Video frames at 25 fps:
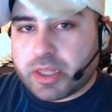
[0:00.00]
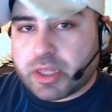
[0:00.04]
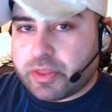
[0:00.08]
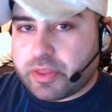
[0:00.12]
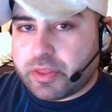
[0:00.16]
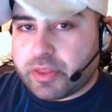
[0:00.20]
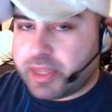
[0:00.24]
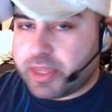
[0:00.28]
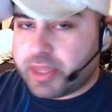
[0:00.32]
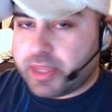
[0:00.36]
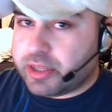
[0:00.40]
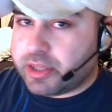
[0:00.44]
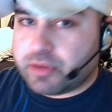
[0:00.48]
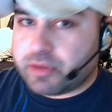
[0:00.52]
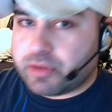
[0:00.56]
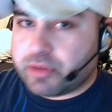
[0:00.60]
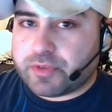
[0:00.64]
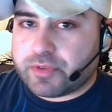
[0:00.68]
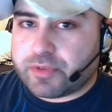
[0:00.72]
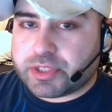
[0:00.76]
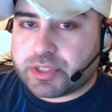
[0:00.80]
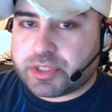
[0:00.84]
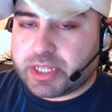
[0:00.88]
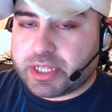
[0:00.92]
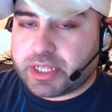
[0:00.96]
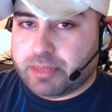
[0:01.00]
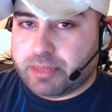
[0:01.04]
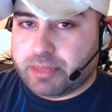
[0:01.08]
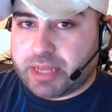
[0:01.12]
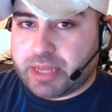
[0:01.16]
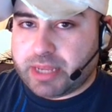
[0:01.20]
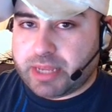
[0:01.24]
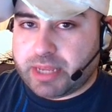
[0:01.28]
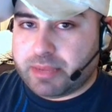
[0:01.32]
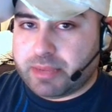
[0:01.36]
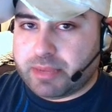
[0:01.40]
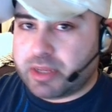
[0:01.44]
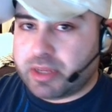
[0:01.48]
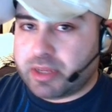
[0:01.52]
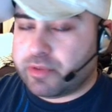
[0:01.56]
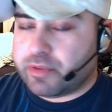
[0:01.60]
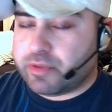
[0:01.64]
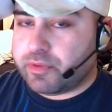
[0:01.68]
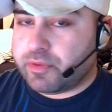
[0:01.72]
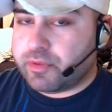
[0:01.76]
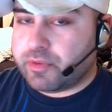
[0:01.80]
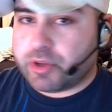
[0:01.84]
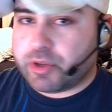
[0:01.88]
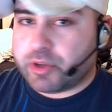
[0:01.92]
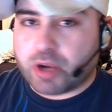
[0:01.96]
Thank you for sticking by me.
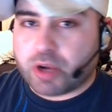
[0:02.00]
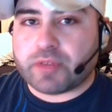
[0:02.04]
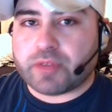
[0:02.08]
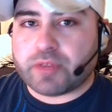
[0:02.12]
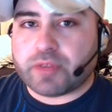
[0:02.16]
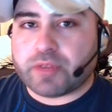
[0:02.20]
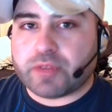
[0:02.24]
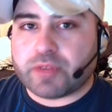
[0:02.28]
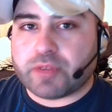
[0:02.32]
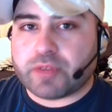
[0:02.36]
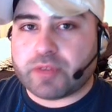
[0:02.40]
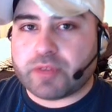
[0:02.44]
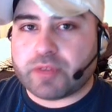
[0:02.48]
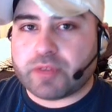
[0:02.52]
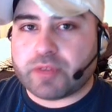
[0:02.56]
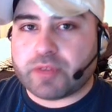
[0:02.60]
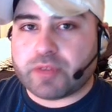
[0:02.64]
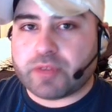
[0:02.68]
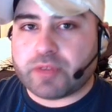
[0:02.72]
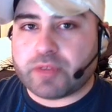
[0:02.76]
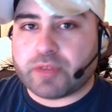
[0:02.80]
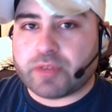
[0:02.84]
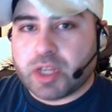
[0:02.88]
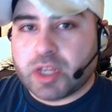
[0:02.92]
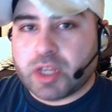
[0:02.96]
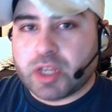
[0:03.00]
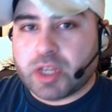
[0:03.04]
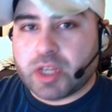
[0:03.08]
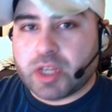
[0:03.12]
You're always supportive.